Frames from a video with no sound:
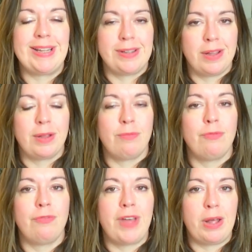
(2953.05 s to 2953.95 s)

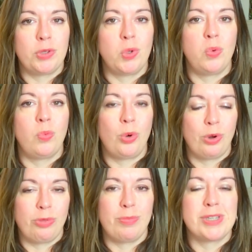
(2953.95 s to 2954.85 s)
income, value,
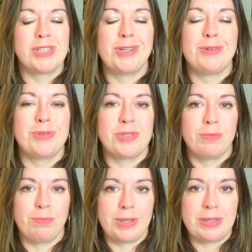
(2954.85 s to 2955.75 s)
worth, material
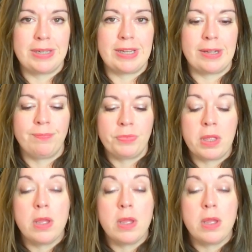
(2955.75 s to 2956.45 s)
stability,